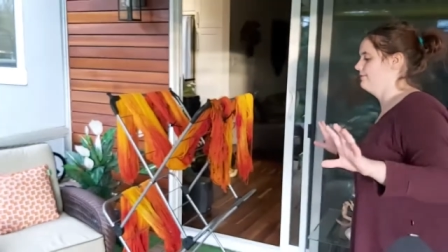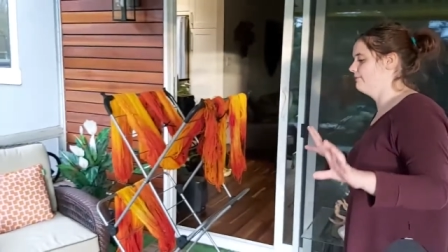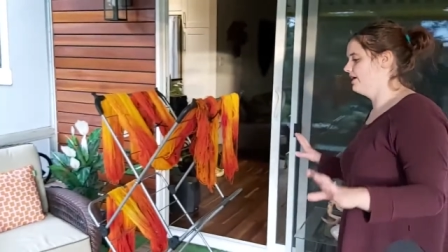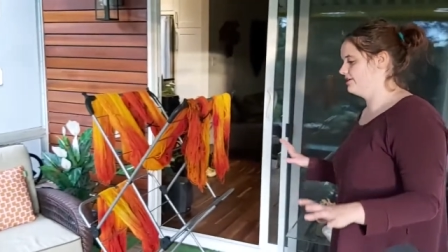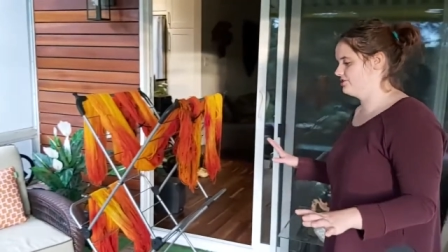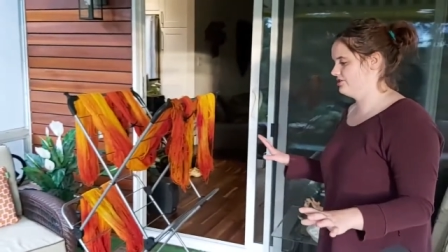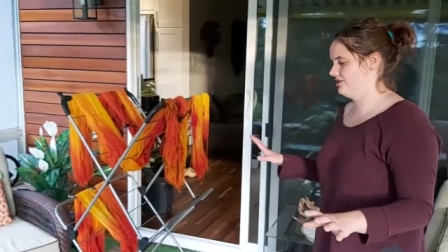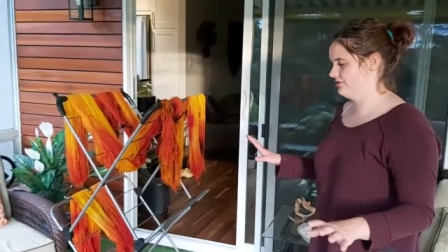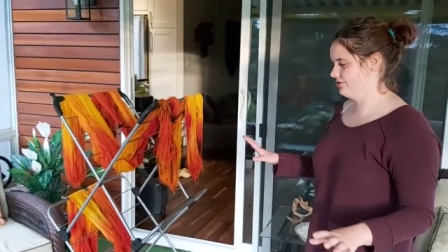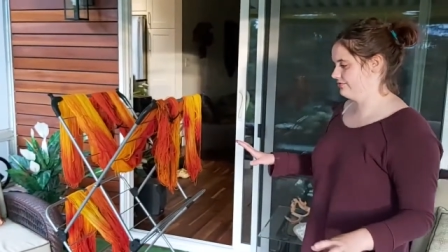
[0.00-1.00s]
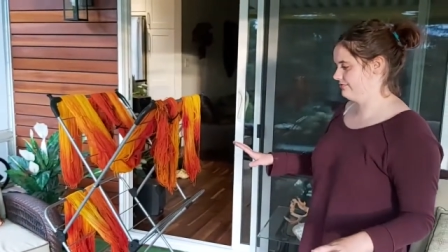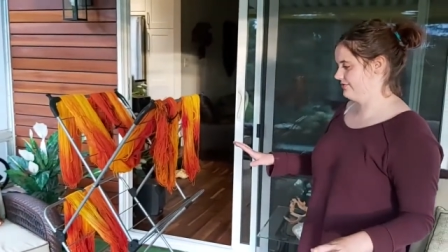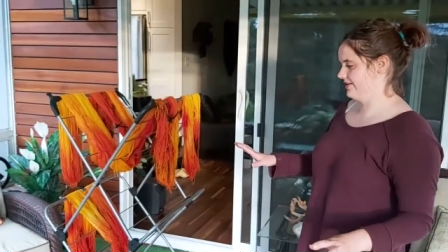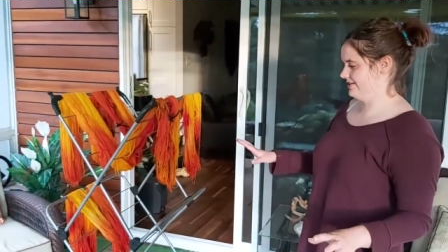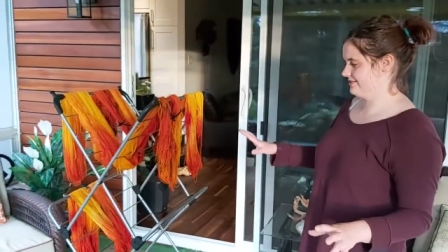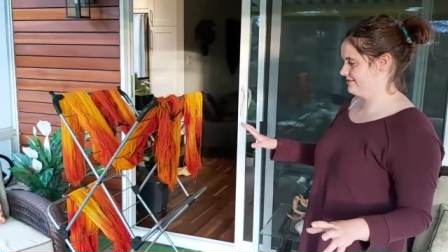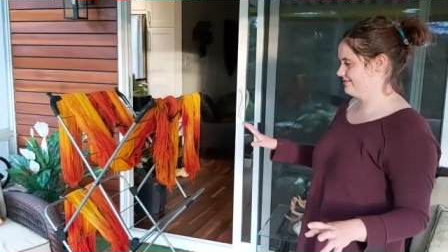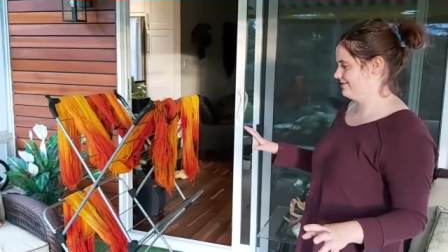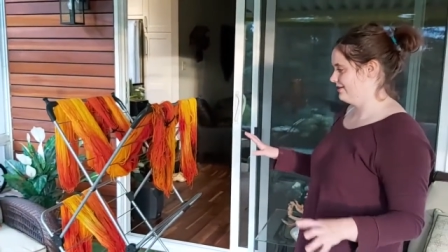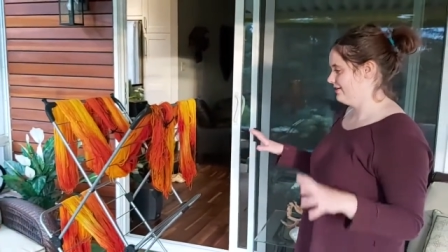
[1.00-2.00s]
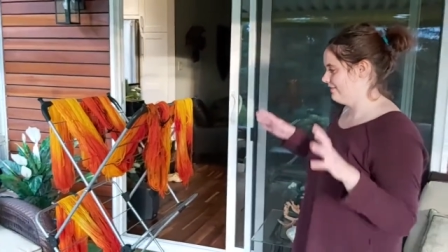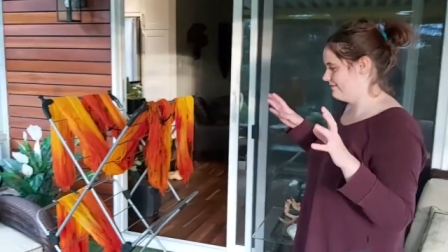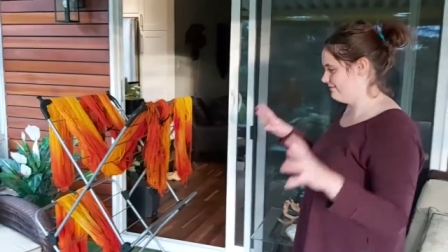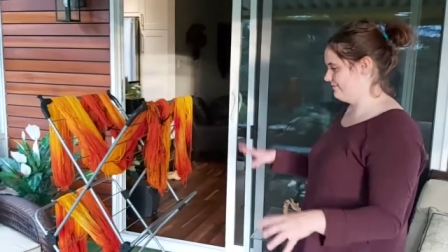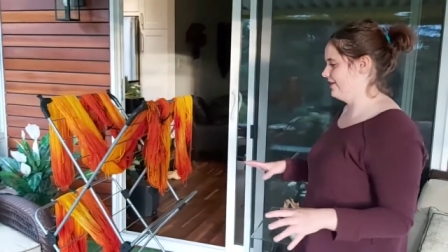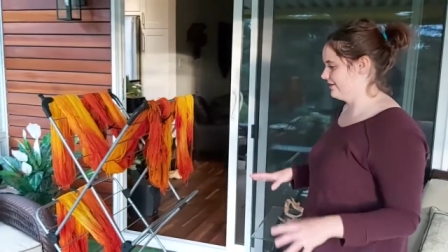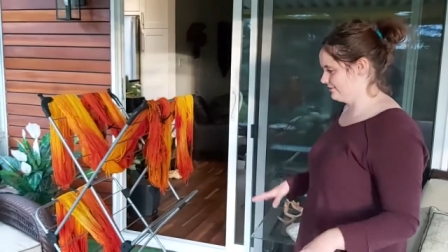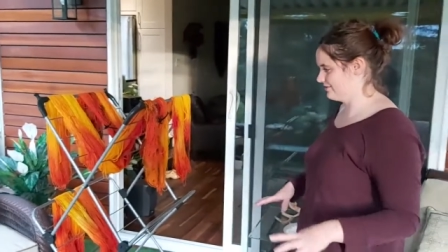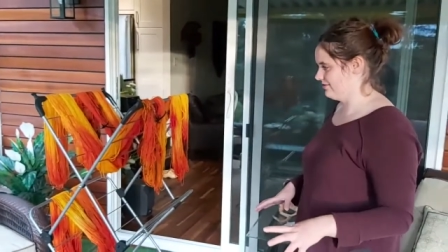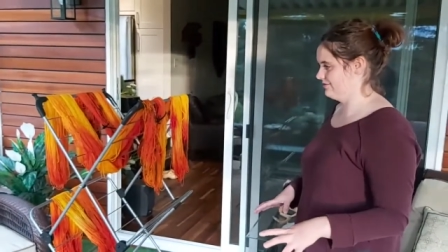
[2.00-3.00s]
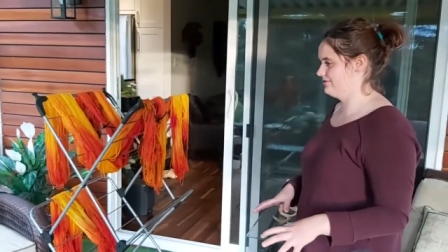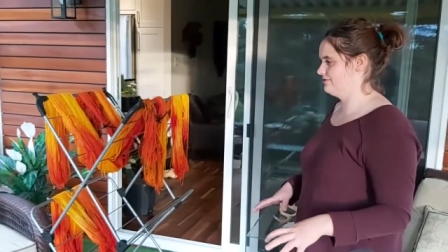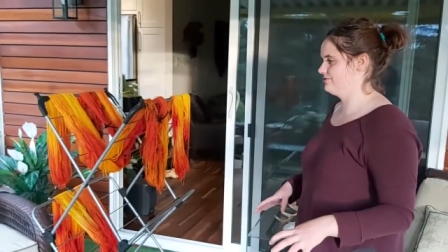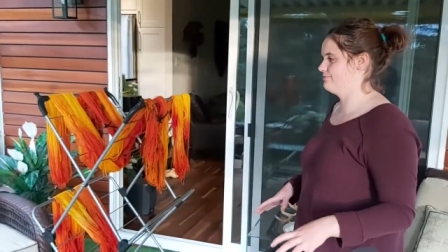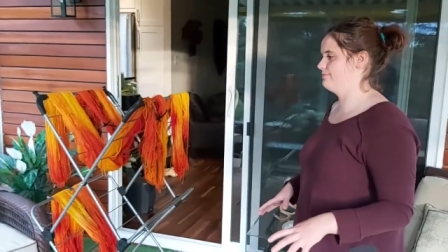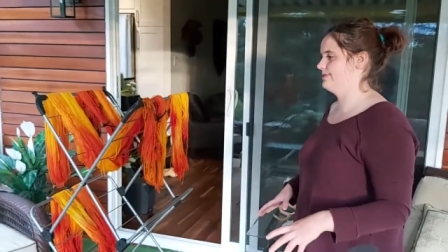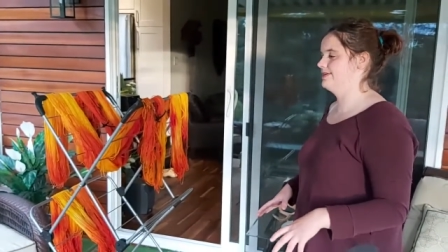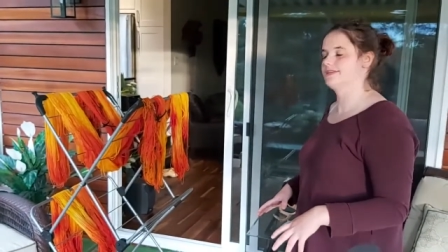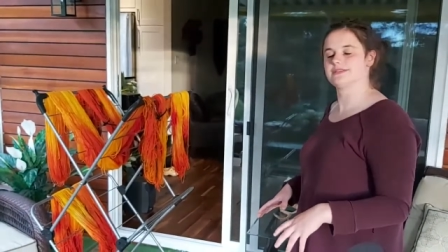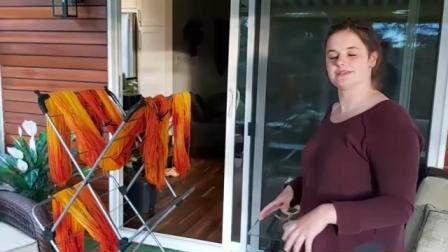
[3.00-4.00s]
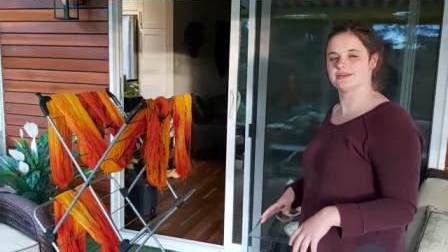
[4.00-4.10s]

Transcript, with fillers: much in your face fire colors, but